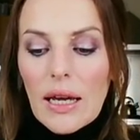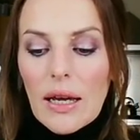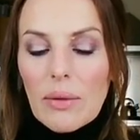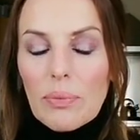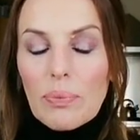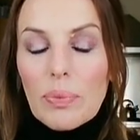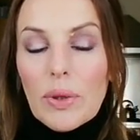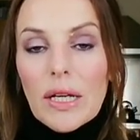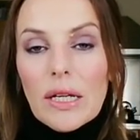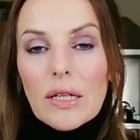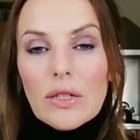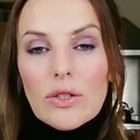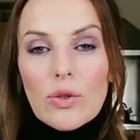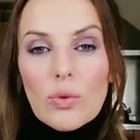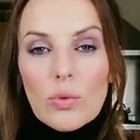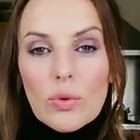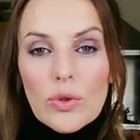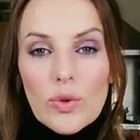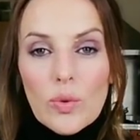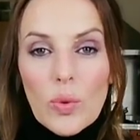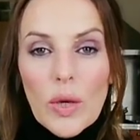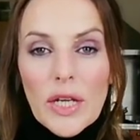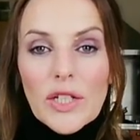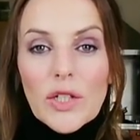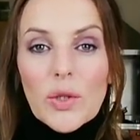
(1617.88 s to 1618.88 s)
because it was
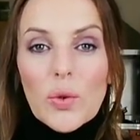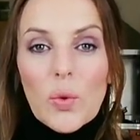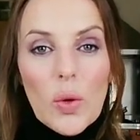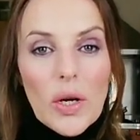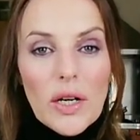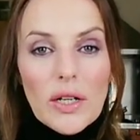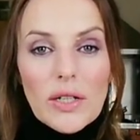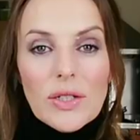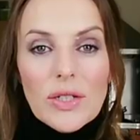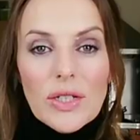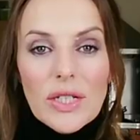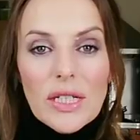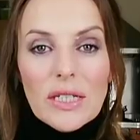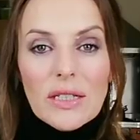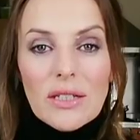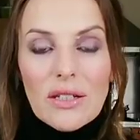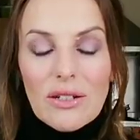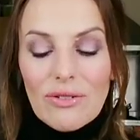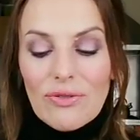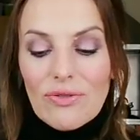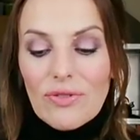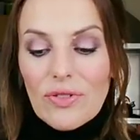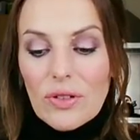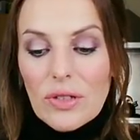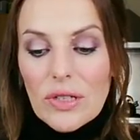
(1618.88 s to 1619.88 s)
when you weren't in your
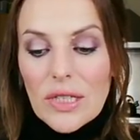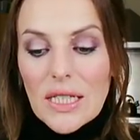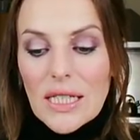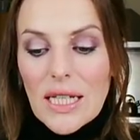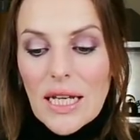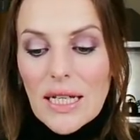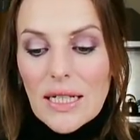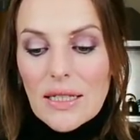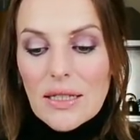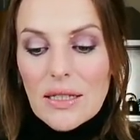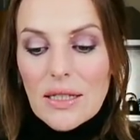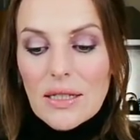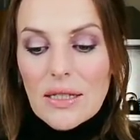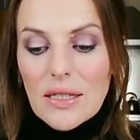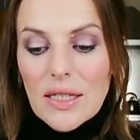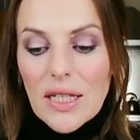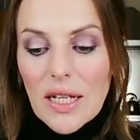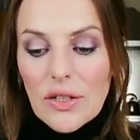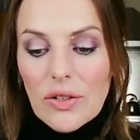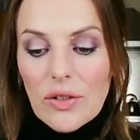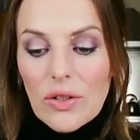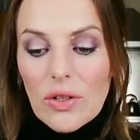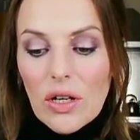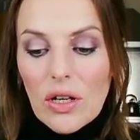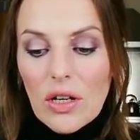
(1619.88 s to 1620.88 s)
full senses
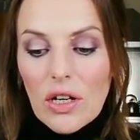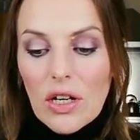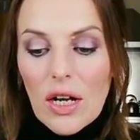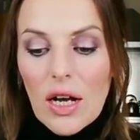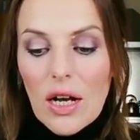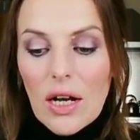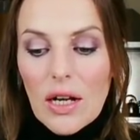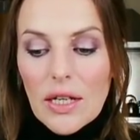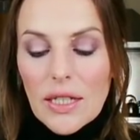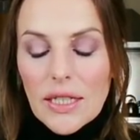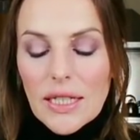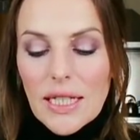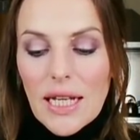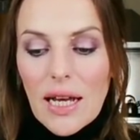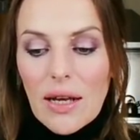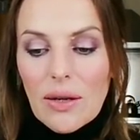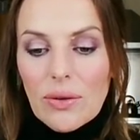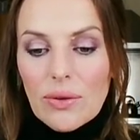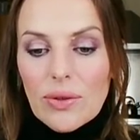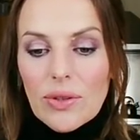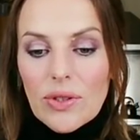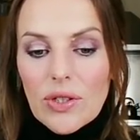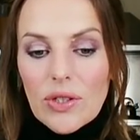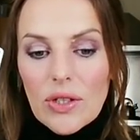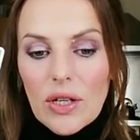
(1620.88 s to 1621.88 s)
that you got caught
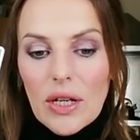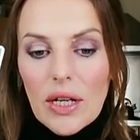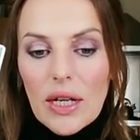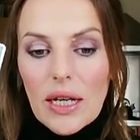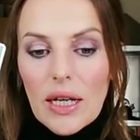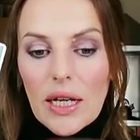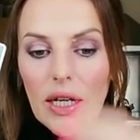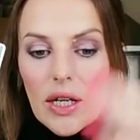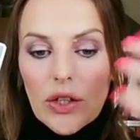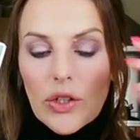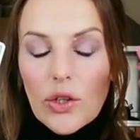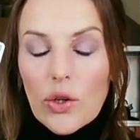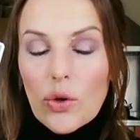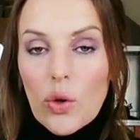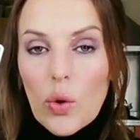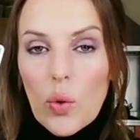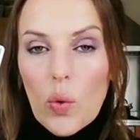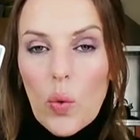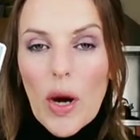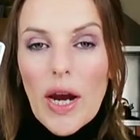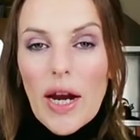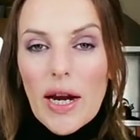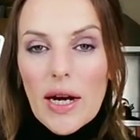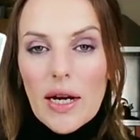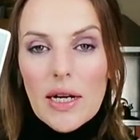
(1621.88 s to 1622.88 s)
out. You're
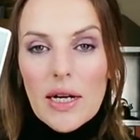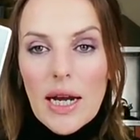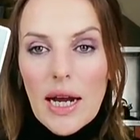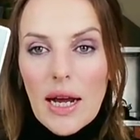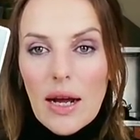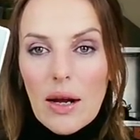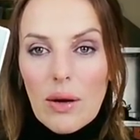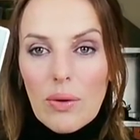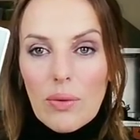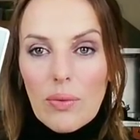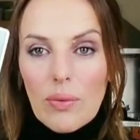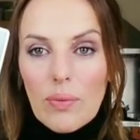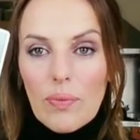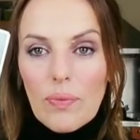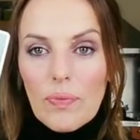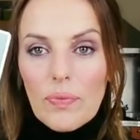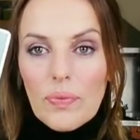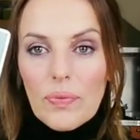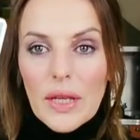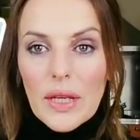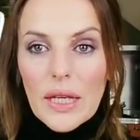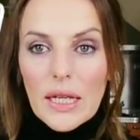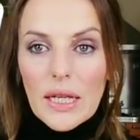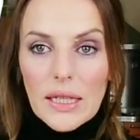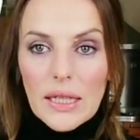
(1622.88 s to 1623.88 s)
aware now.
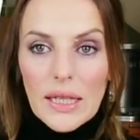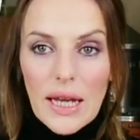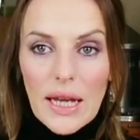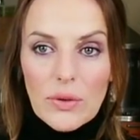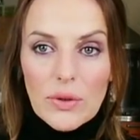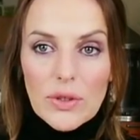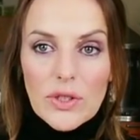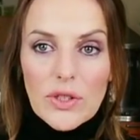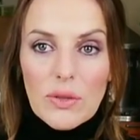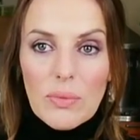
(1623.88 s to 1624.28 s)
Now it's